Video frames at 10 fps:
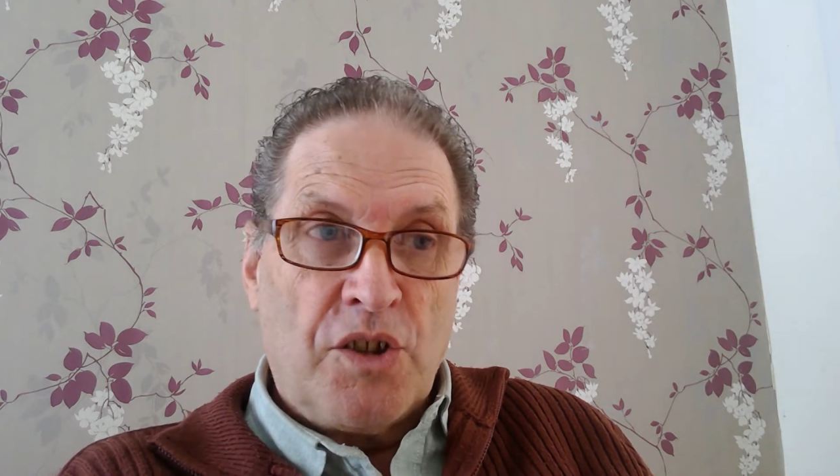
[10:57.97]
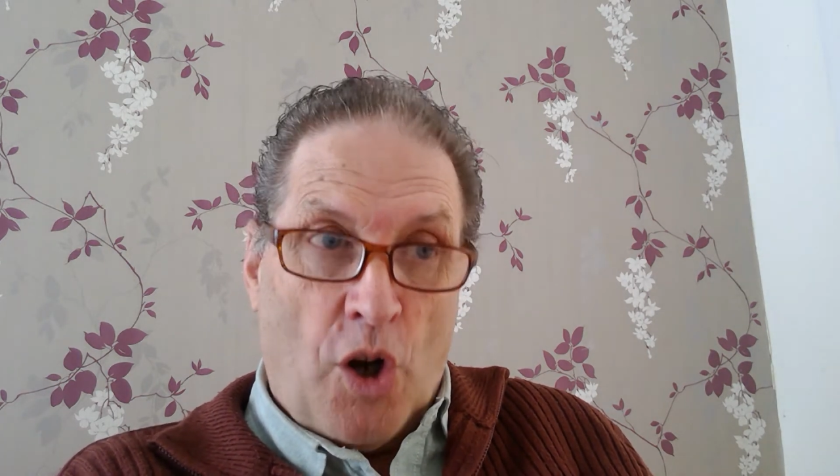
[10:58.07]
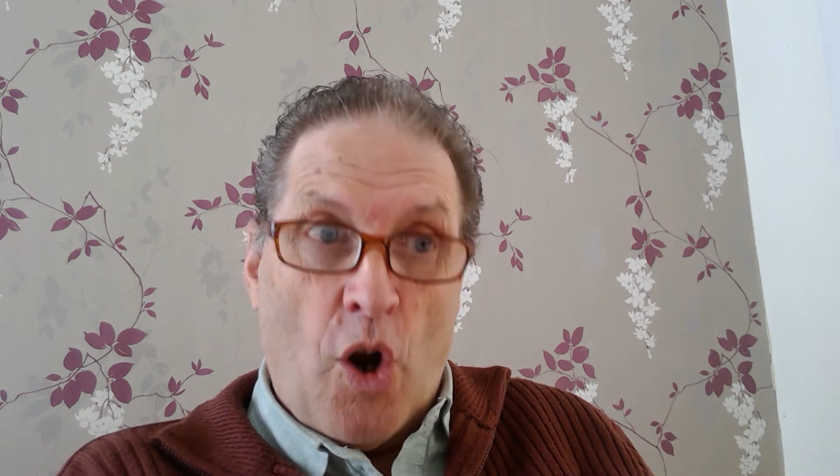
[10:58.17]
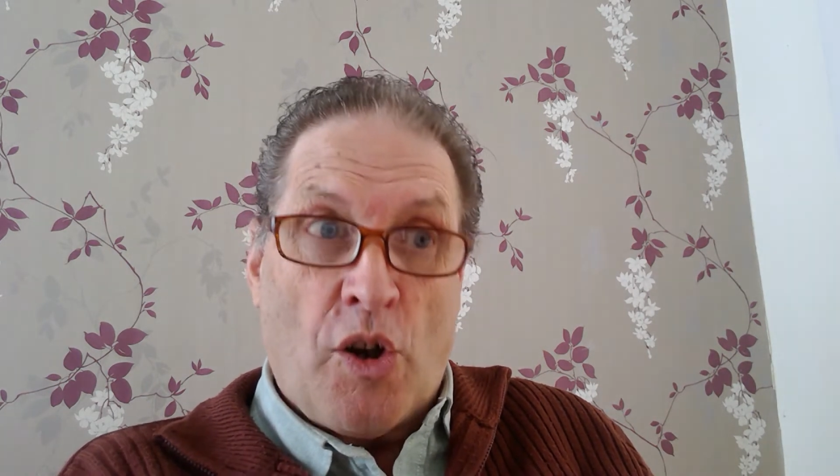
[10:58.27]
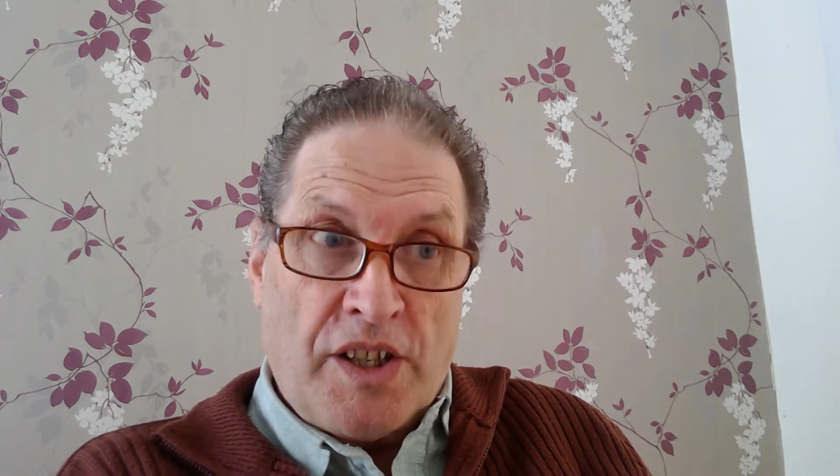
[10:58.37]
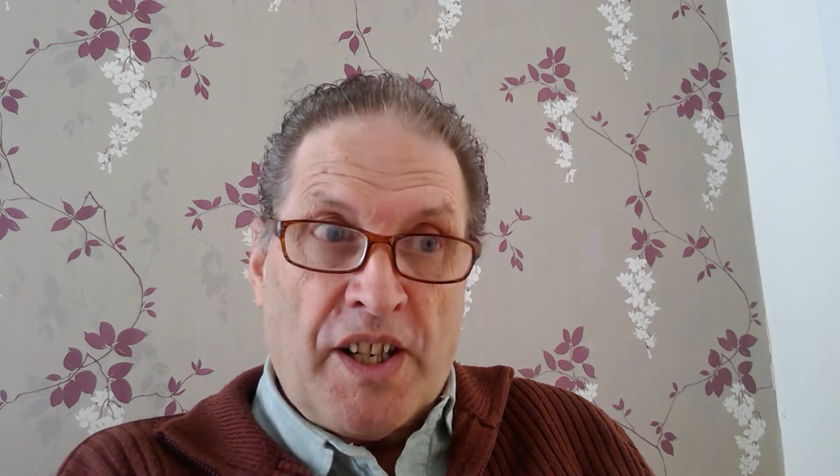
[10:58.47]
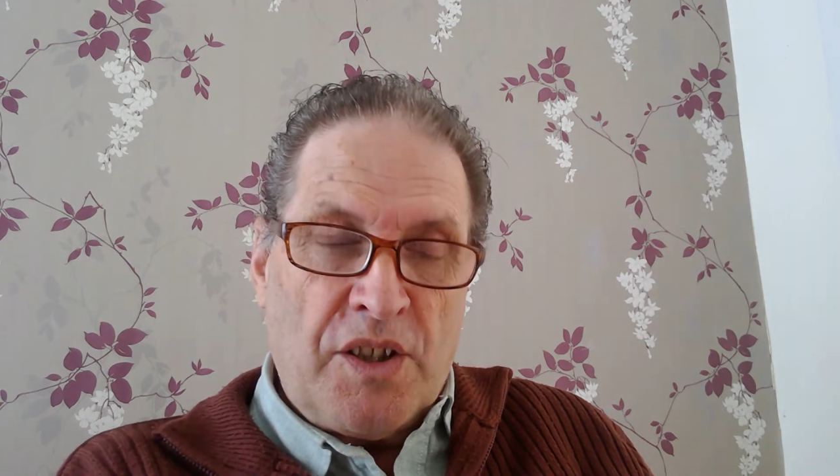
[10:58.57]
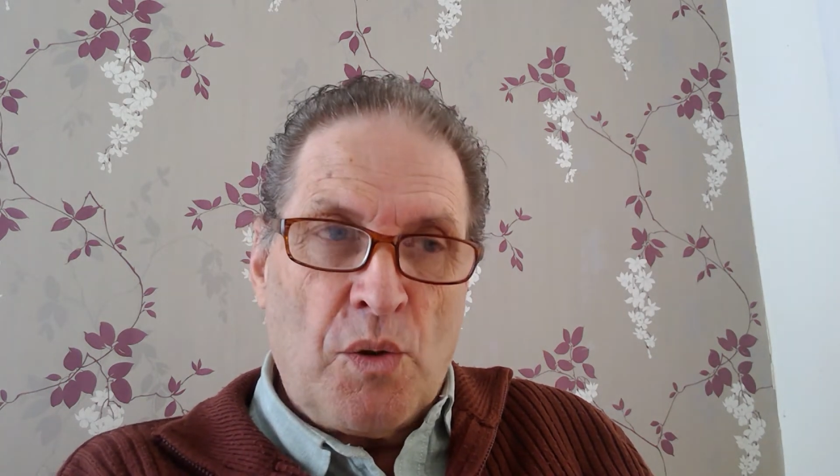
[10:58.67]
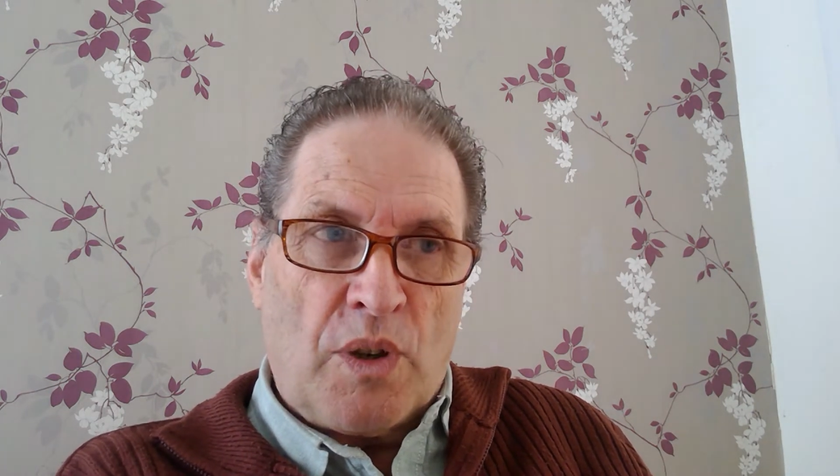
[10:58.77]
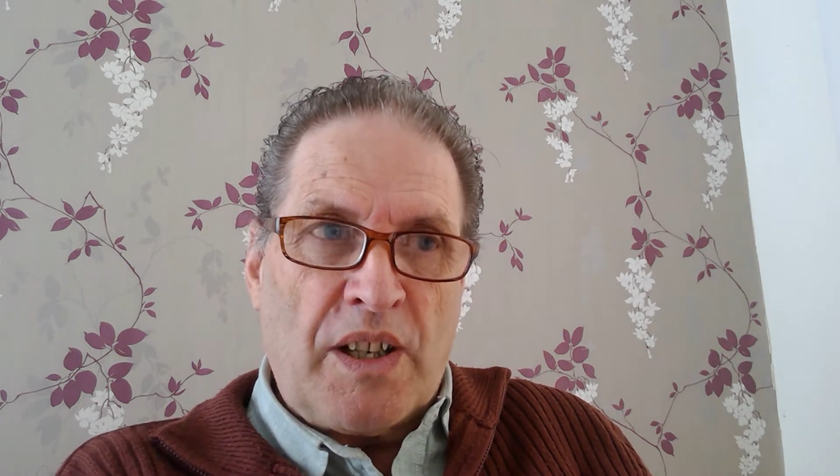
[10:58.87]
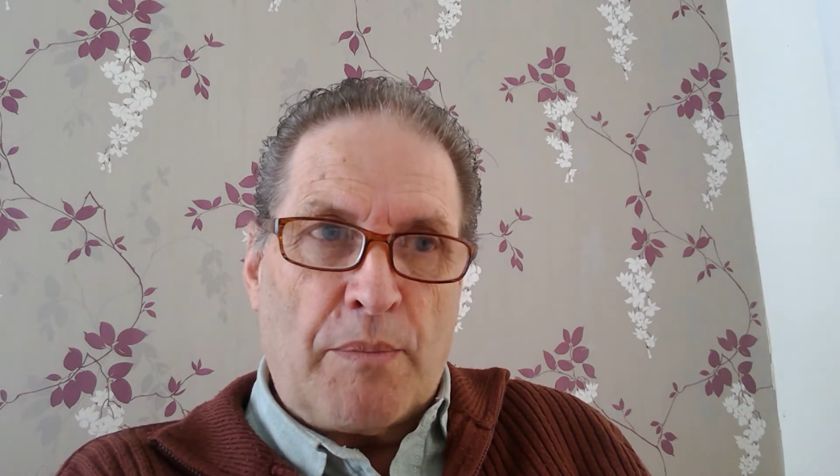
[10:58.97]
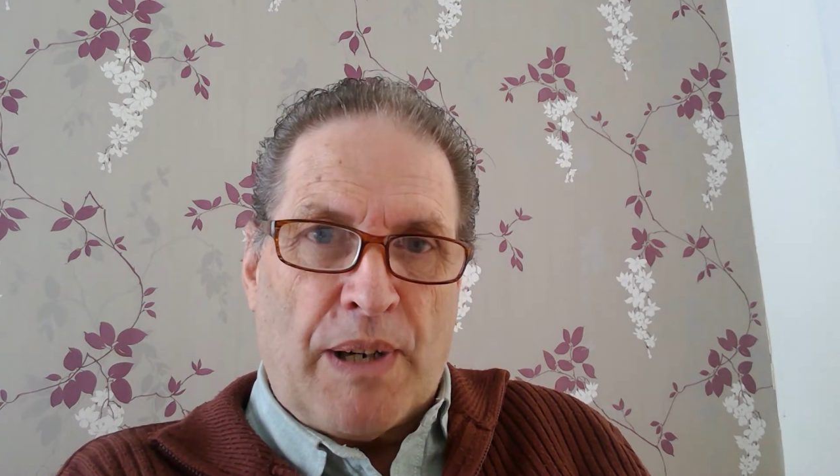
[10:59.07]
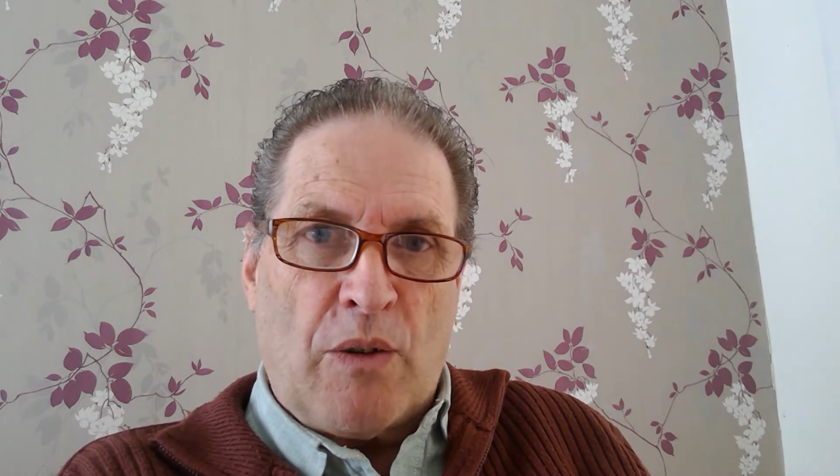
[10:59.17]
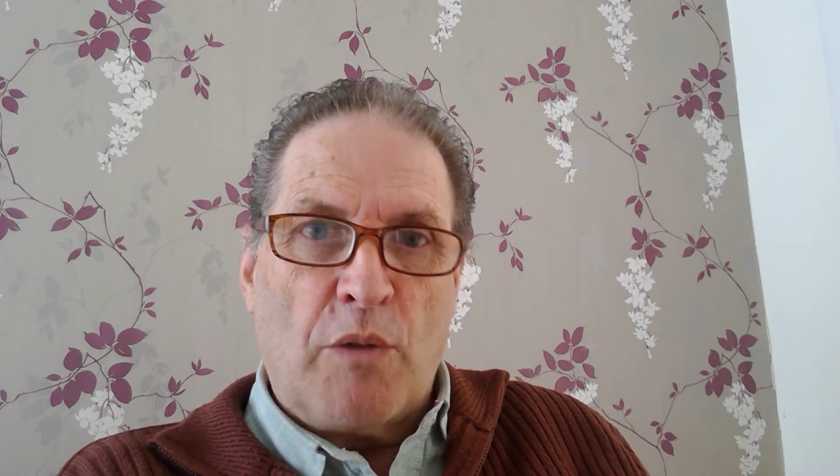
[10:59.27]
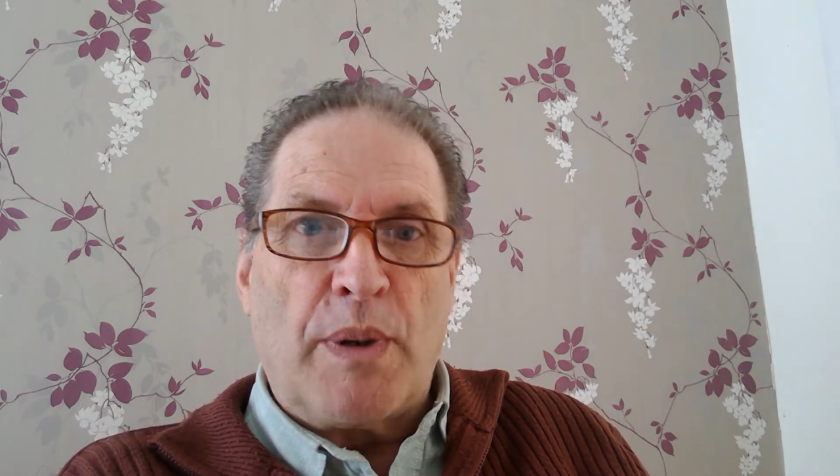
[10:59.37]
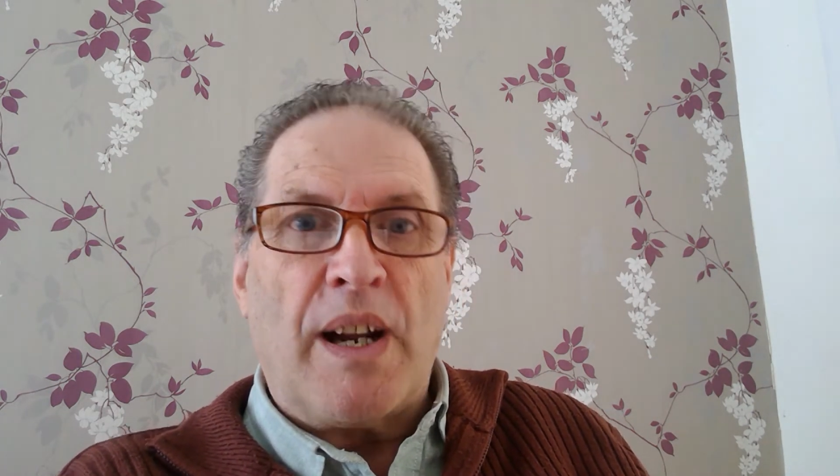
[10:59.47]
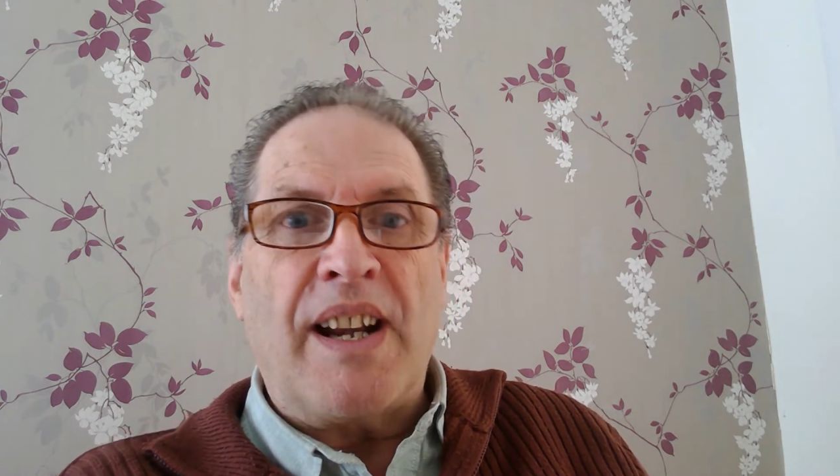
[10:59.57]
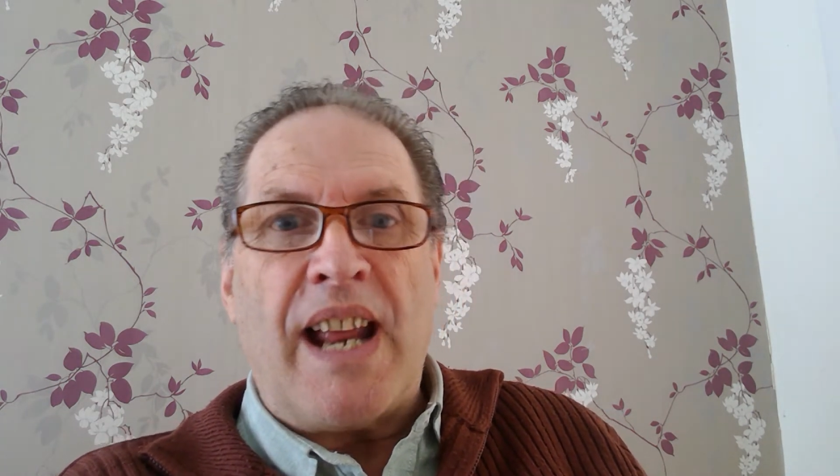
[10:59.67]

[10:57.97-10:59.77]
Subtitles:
not only a nuclear power, but an